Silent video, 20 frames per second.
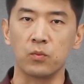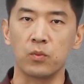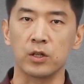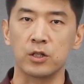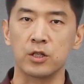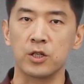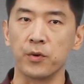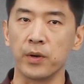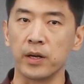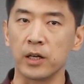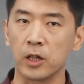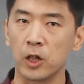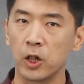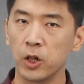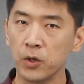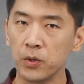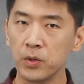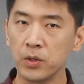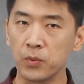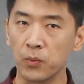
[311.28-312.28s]
what to
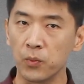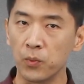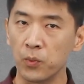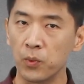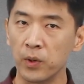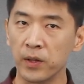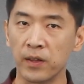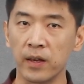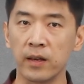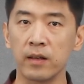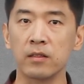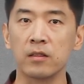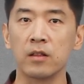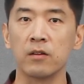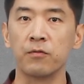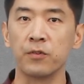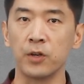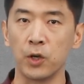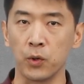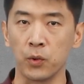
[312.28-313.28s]
include within the
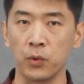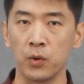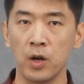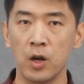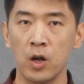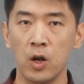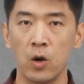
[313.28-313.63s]
view,